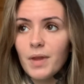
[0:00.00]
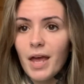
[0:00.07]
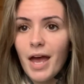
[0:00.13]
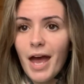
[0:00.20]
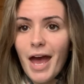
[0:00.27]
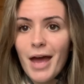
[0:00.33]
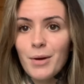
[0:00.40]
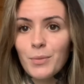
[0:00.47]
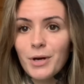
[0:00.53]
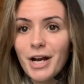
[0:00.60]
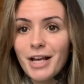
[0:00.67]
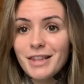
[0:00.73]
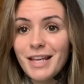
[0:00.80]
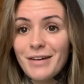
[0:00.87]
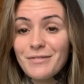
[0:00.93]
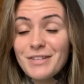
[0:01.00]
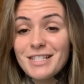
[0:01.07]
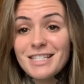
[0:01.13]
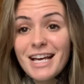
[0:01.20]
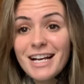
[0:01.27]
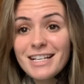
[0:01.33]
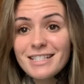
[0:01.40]
And when I left the
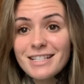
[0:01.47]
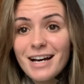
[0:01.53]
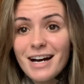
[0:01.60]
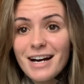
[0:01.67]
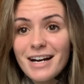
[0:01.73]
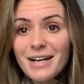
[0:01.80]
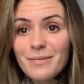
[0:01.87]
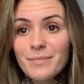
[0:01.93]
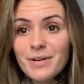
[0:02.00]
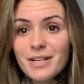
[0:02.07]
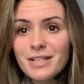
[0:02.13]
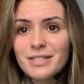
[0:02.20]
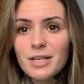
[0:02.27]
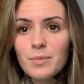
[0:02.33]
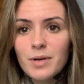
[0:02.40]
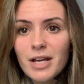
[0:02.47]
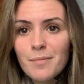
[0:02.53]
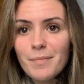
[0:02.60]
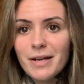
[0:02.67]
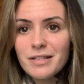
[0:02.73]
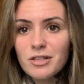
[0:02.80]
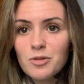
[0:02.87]
second time, someone had
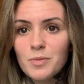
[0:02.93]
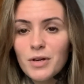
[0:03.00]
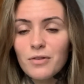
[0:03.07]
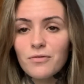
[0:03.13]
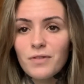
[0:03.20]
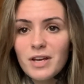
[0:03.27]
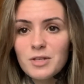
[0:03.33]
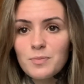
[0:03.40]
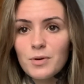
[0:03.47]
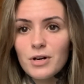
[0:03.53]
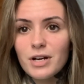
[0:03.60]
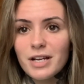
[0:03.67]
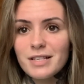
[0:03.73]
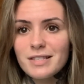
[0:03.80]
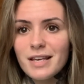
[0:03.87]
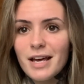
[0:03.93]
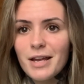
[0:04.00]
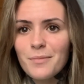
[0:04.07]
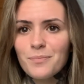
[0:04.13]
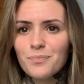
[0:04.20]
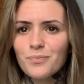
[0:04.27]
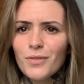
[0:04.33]
messaged me on Facebook and
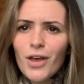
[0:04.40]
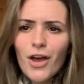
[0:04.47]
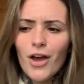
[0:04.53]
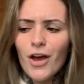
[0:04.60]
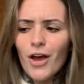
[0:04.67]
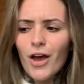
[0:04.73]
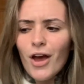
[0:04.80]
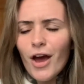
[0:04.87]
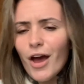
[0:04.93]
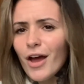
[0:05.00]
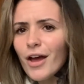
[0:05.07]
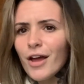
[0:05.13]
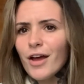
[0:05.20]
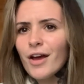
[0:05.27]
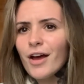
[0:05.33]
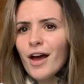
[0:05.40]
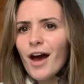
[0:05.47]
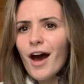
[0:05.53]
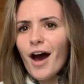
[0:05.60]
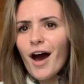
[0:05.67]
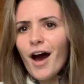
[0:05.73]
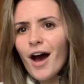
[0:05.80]
said, hey,
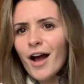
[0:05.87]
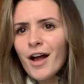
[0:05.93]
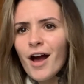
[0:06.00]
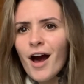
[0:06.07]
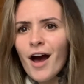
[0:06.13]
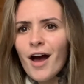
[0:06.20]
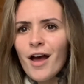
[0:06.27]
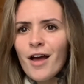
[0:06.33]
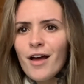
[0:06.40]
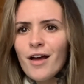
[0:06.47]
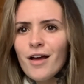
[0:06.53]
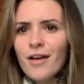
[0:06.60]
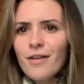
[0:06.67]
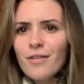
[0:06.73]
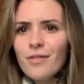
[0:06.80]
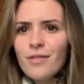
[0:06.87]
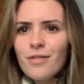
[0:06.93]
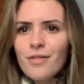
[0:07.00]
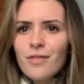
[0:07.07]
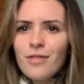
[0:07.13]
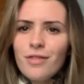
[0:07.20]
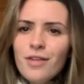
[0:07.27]
I got
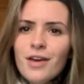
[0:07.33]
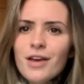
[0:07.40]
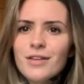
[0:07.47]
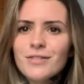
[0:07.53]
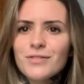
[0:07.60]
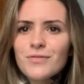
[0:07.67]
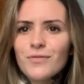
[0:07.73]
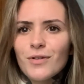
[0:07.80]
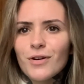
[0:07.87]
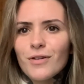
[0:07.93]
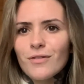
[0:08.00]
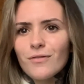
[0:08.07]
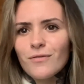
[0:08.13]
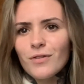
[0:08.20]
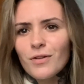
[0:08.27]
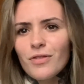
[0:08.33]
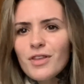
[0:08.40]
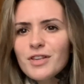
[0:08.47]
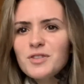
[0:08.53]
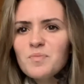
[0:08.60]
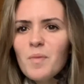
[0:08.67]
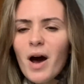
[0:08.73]
this for
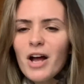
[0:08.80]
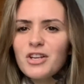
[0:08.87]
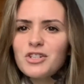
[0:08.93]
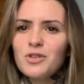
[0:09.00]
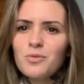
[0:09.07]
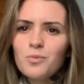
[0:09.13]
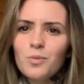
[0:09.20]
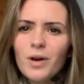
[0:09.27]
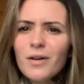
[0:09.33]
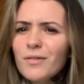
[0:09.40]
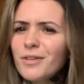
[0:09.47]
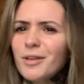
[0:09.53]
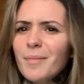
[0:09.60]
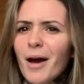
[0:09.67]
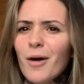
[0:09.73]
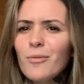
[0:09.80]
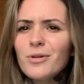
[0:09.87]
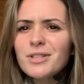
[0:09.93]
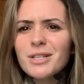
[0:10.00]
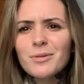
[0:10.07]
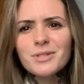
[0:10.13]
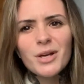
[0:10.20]
this much. And whatever the amount
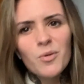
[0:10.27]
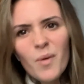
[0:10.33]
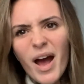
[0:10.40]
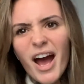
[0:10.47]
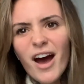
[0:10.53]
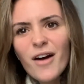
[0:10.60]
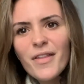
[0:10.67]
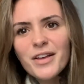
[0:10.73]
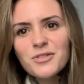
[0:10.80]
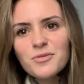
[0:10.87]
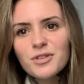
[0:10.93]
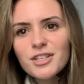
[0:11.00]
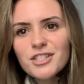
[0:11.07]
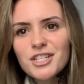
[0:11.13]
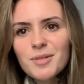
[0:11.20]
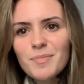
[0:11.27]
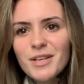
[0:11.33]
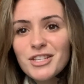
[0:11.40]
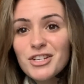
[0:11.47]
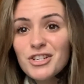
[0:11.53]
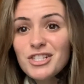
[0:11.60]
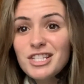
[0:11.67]
was, I was like, wow, that's really cheap.
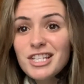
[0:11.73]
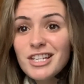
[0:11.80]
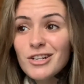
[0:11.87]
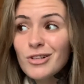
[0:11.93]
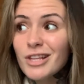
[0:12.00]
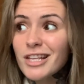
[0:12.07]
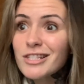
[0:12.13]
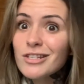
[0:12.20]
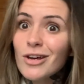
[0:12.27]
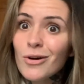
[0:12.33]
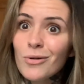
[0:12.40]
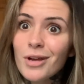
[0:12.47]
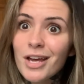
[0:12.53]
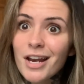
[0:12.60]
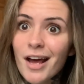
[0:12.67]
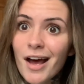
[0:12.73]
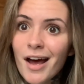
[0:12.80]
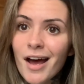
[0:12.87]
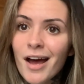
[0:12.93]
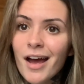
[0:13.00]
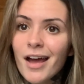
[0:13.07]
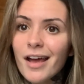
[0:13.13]
That's a good deal. Let's go get
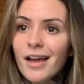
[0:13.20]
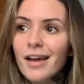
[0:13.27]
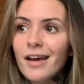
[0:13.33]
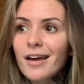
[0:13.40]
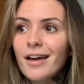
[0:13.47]
high.